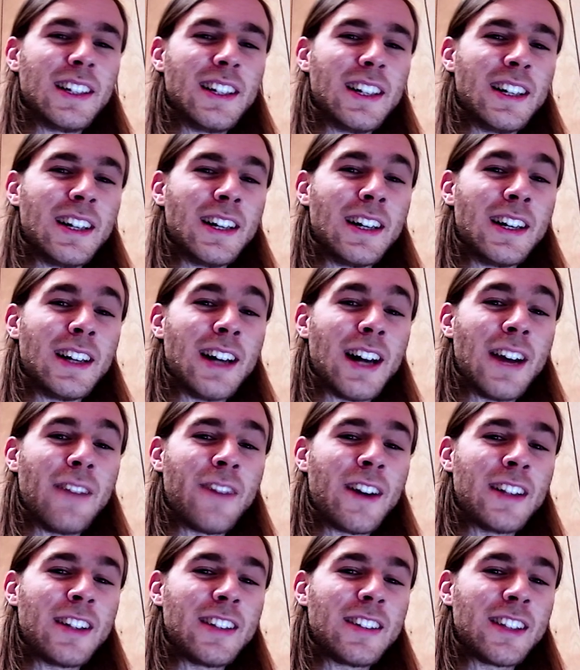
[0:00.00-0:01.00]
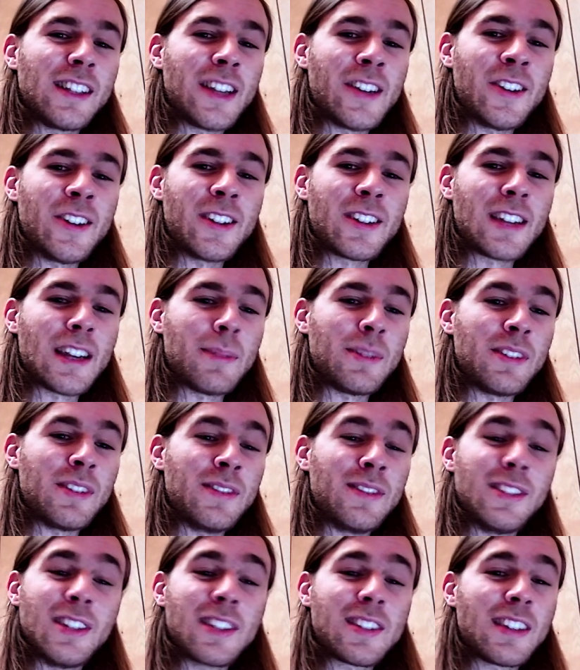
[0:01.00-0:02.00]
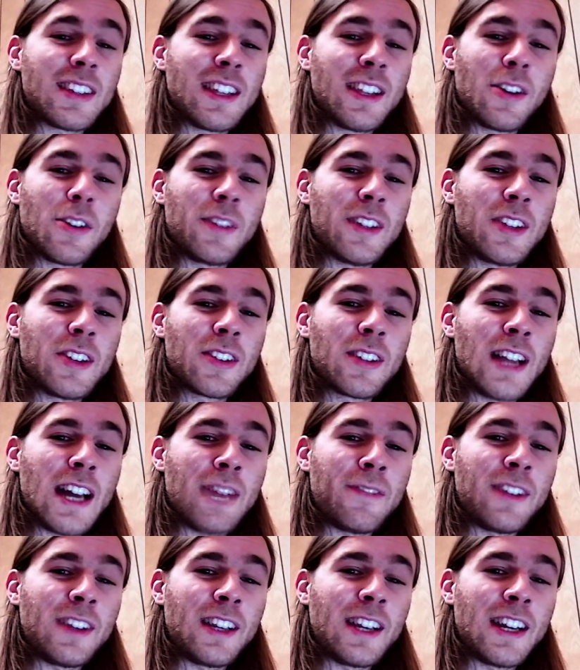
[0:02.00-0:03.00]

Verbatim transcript: Uh, I find it hilarious. I've been just sitting over here laughing